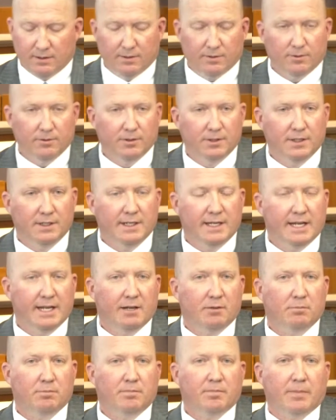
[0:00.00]
through the
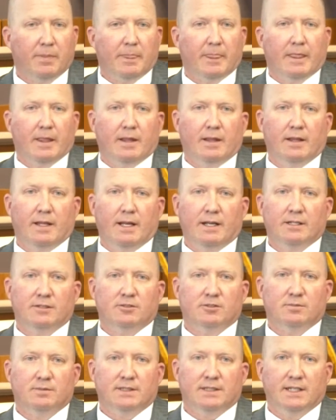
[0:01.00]
dam. That
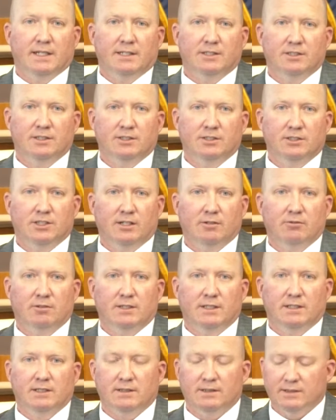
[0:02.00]
instrumentation
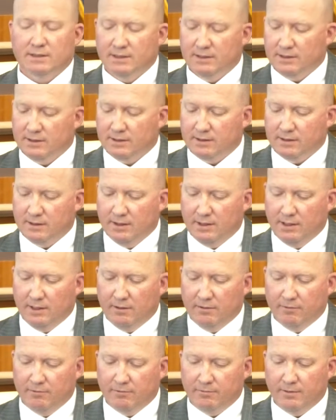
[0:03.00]
generally consists
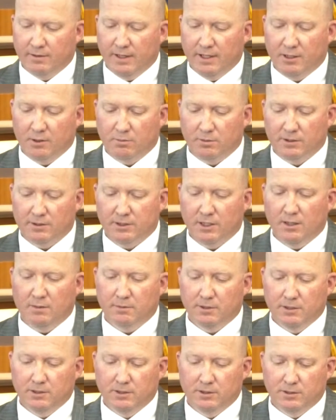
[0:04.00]
of either
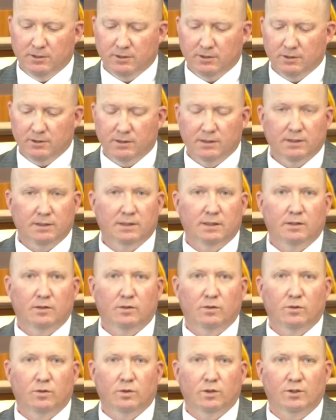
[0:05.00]
piezometers
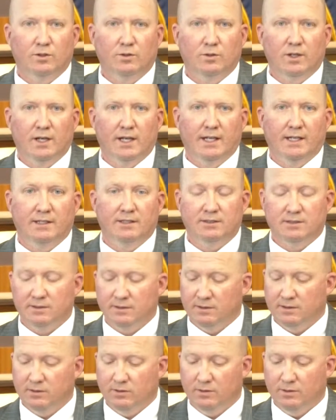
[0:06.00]
or
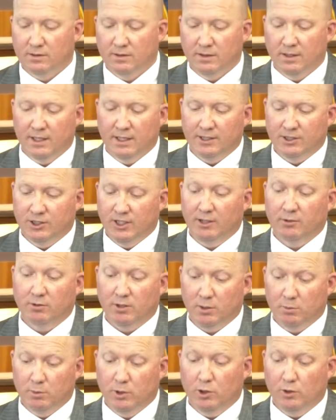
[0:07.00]
drains, and
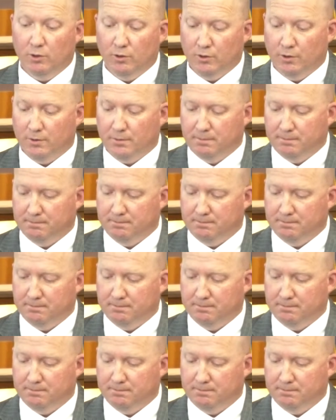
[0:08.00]
generally both.